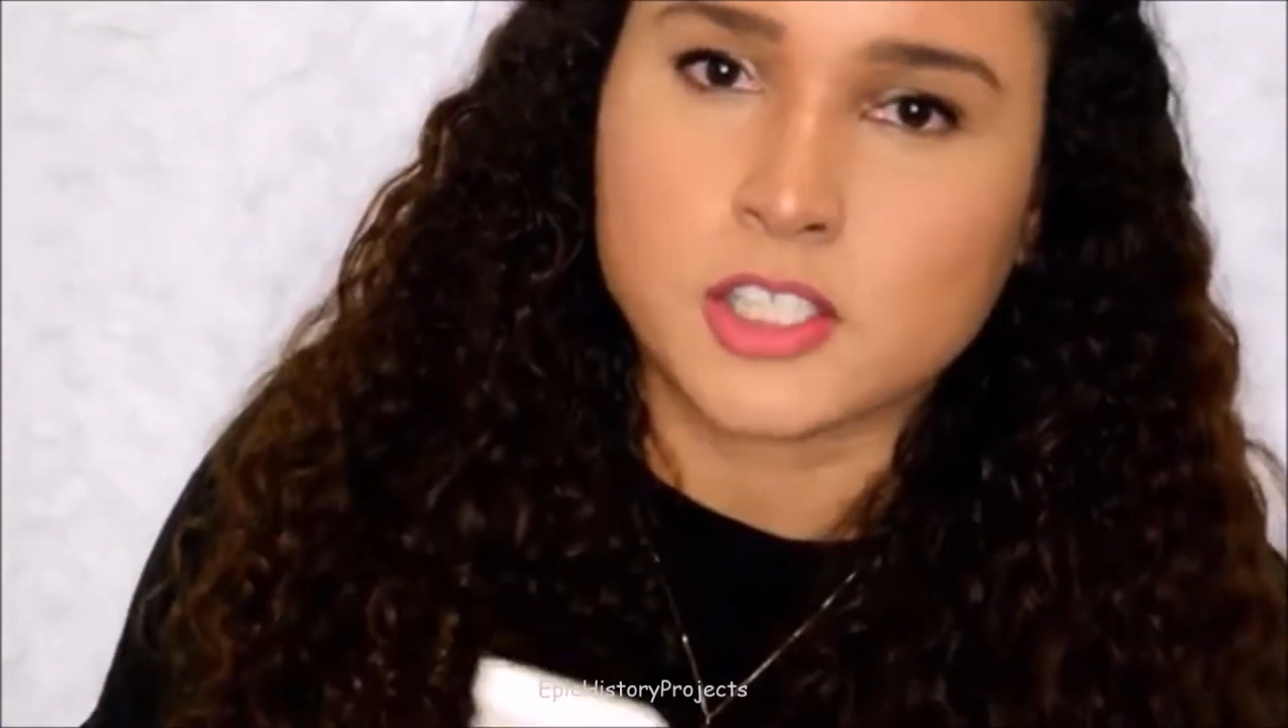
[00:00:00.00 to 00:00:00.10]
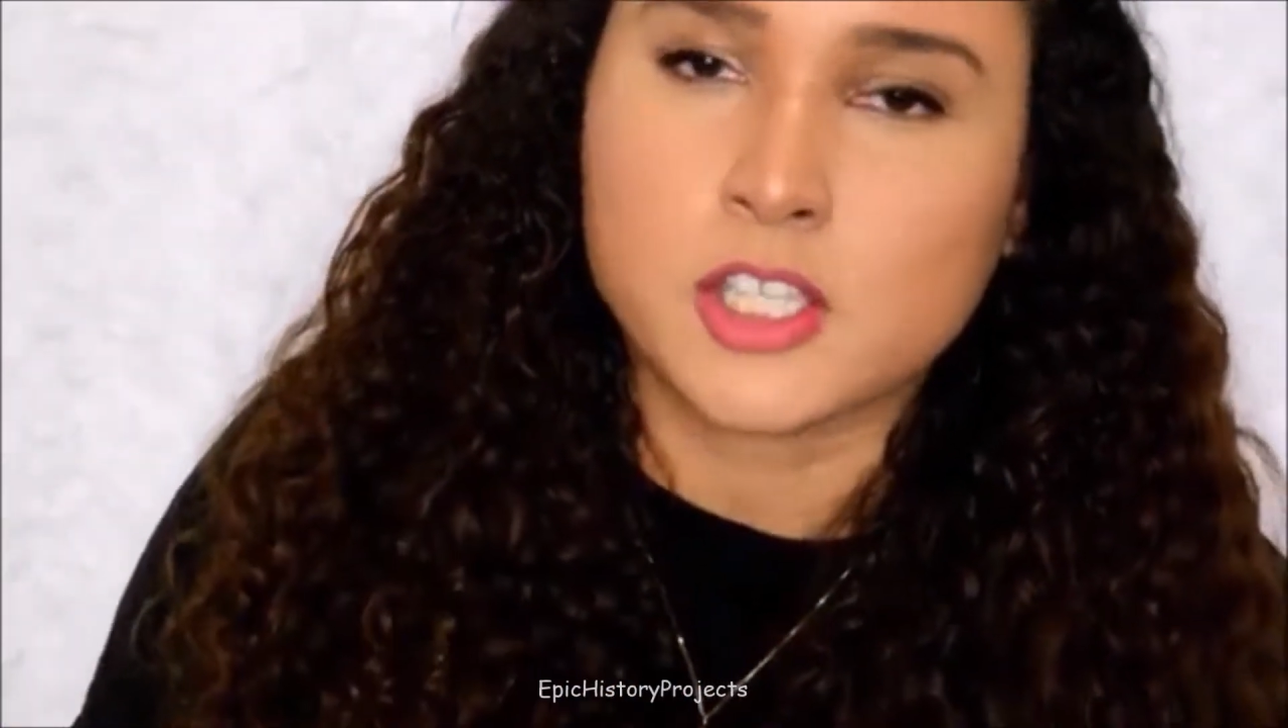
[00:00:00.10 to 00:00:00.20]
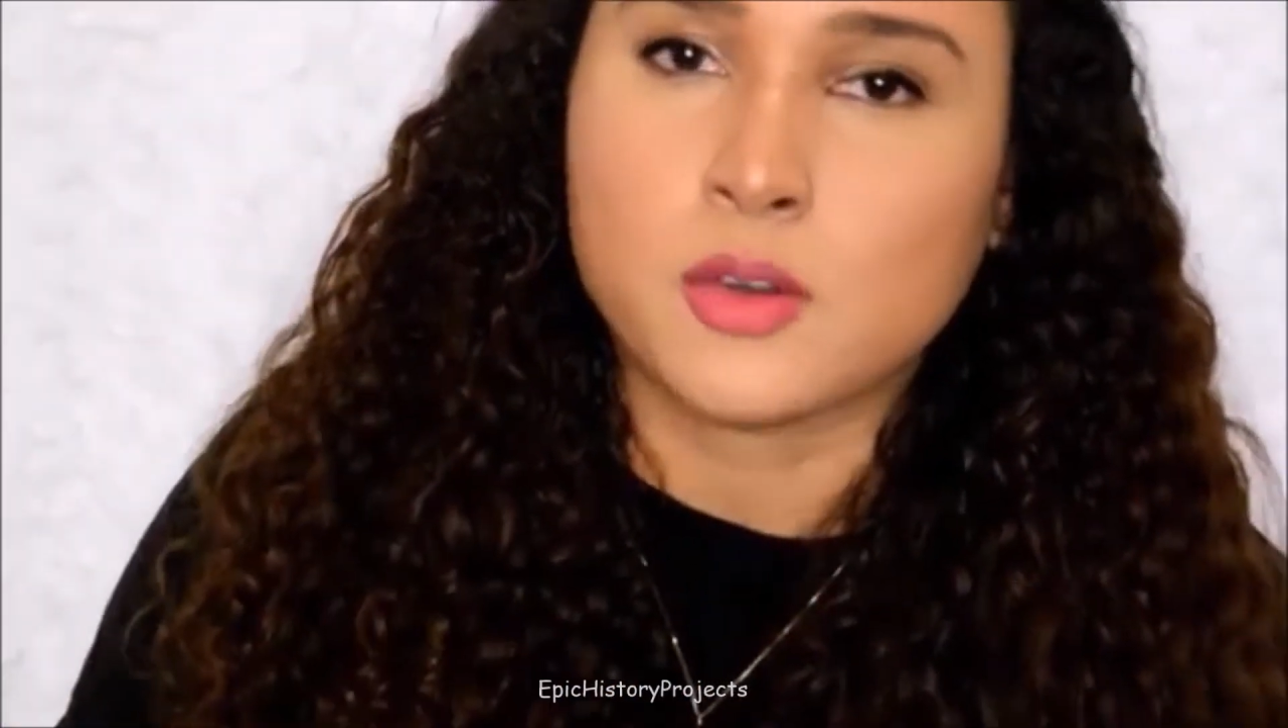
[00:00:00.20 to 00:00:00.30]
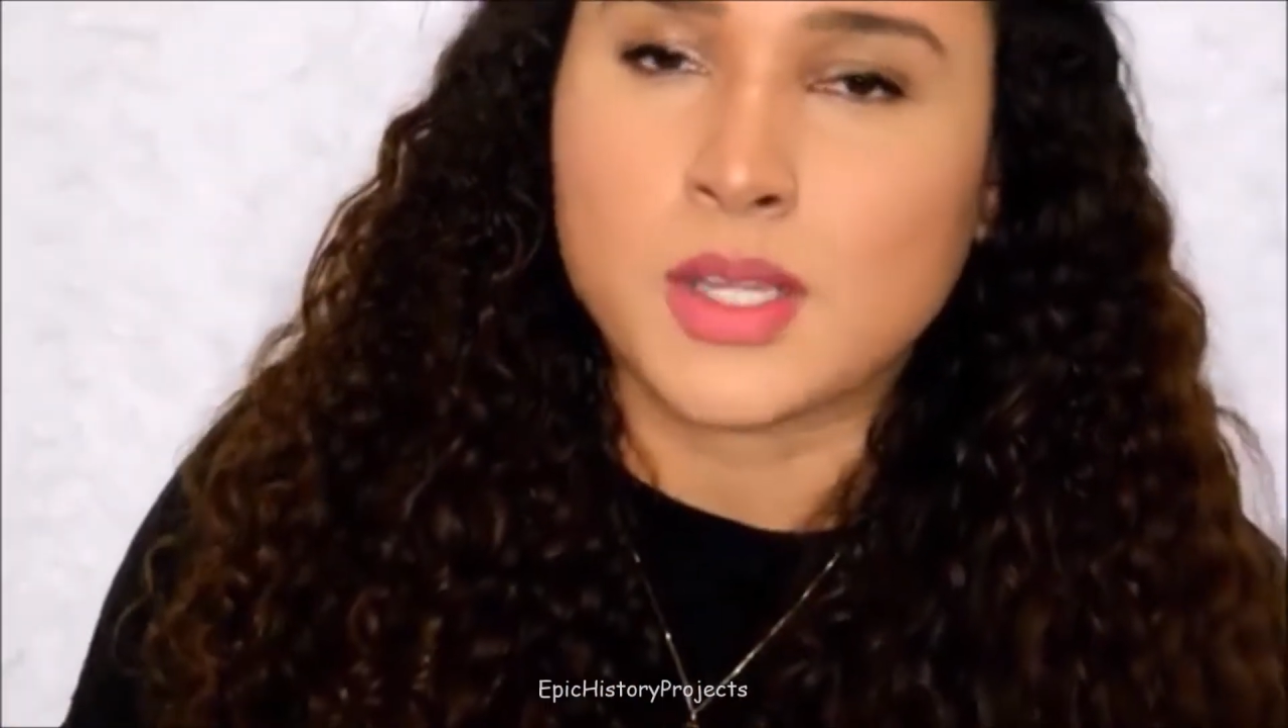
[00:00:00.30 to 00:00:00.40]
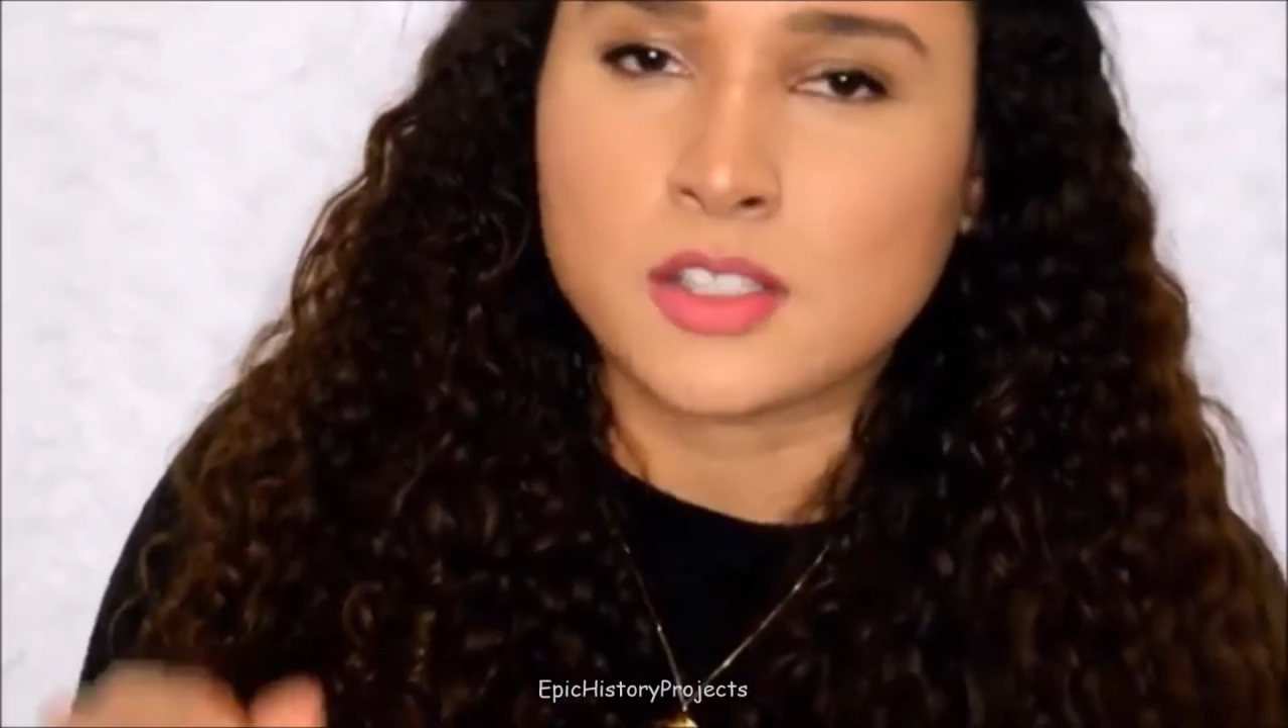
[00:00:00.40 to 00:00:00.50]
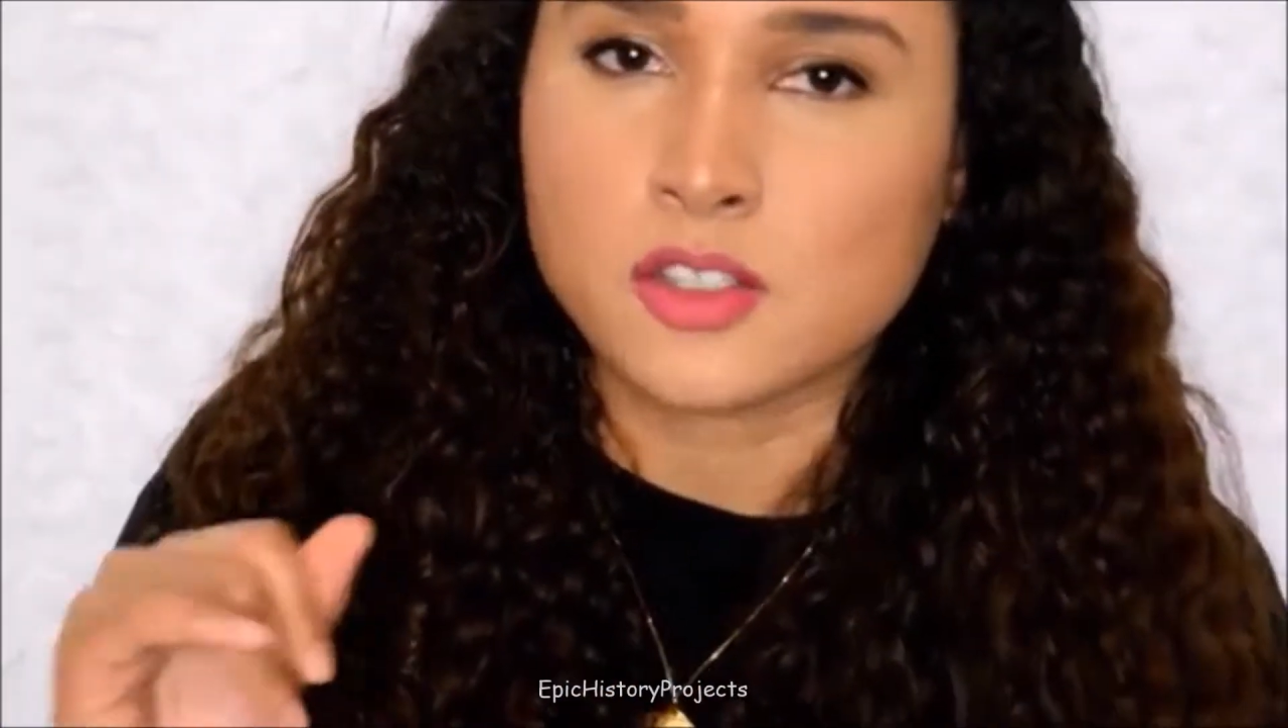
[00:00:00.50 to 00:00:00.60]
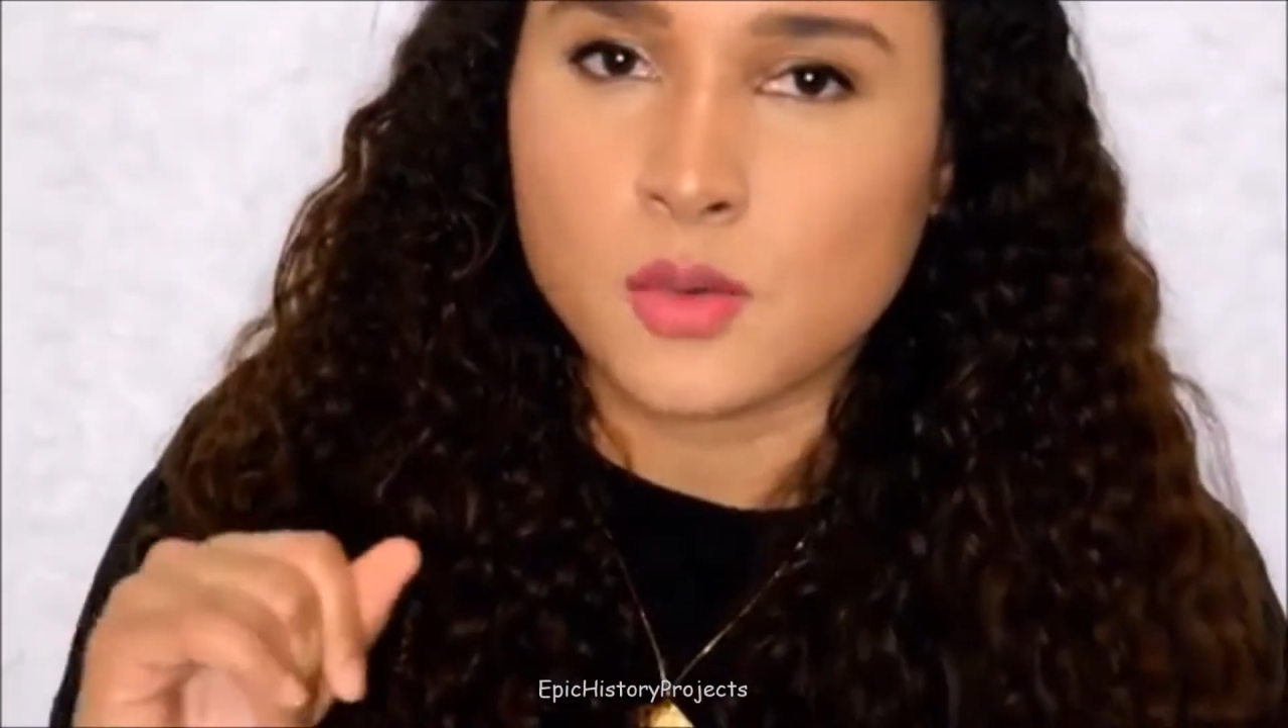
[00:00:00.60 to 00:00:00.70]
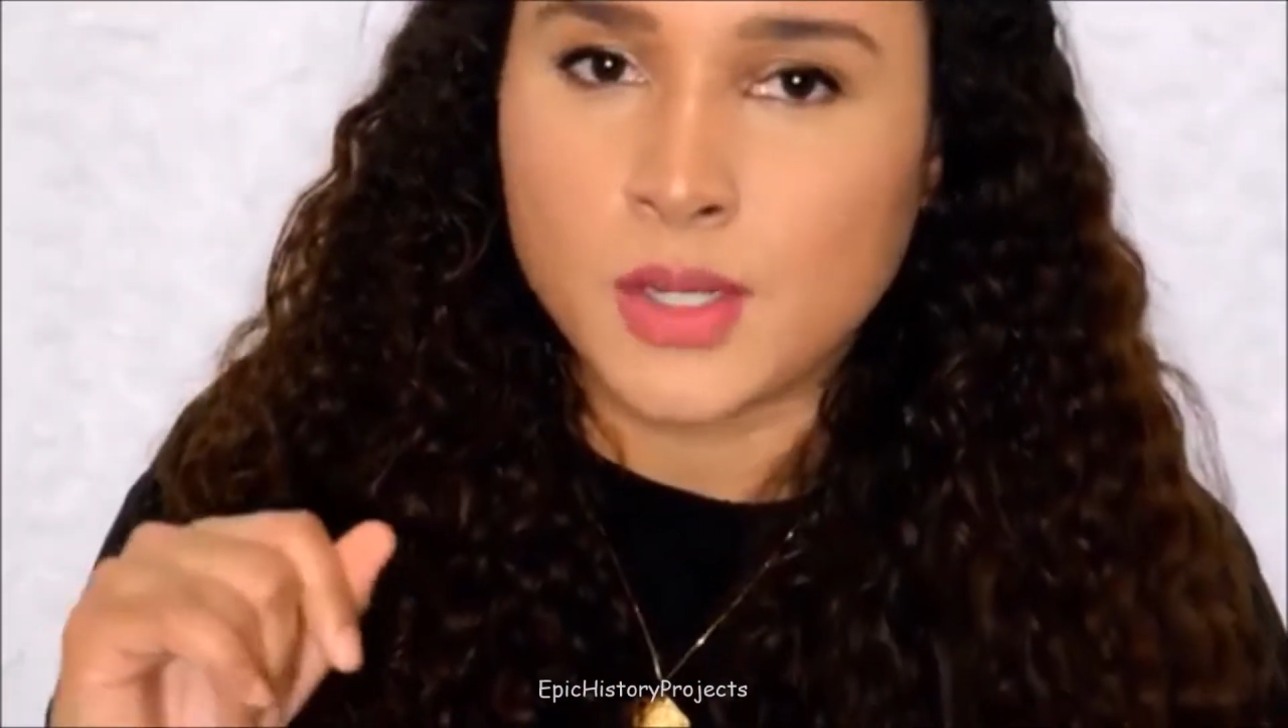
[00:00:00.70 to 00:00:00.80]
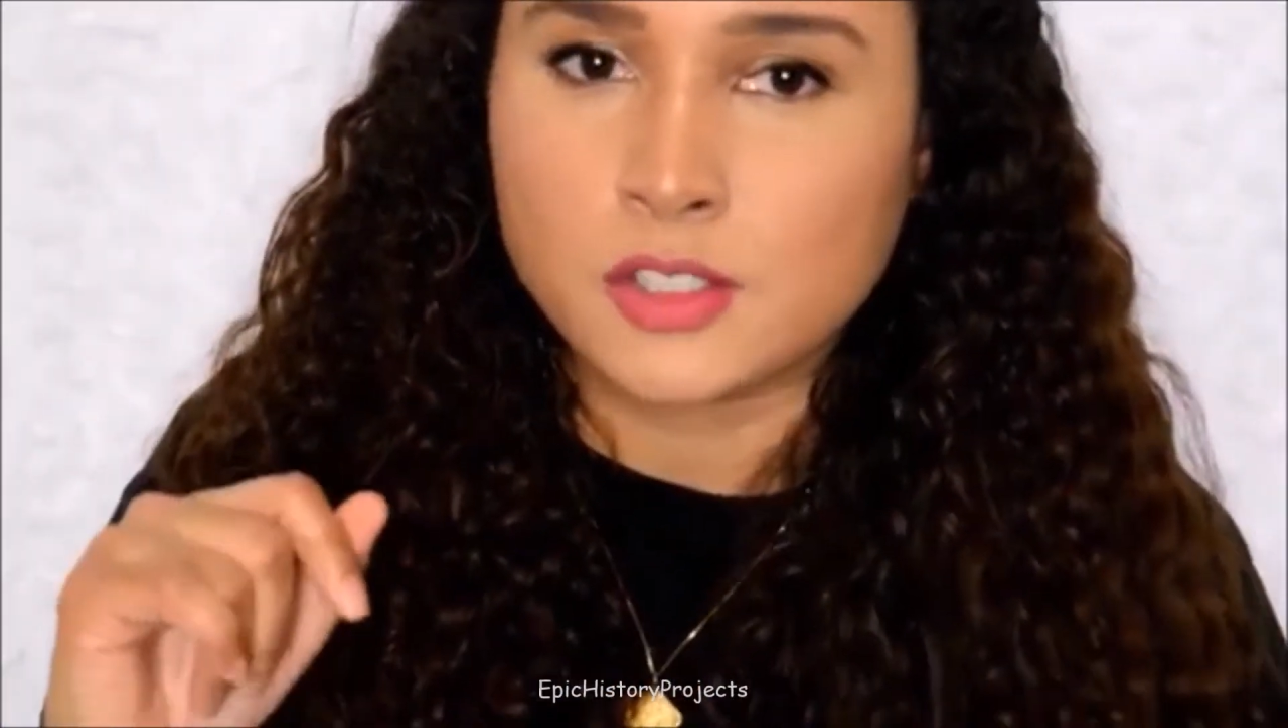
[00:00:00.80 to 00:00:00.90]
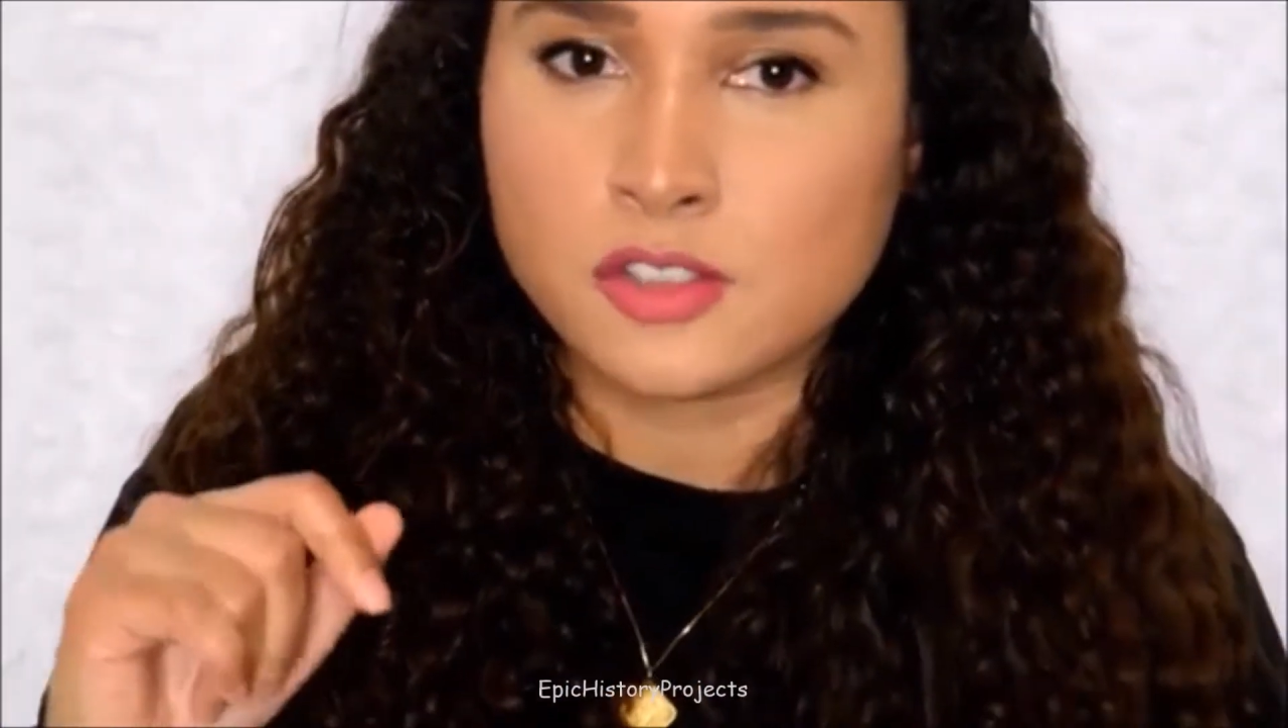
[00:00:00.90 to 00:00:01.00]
So it's going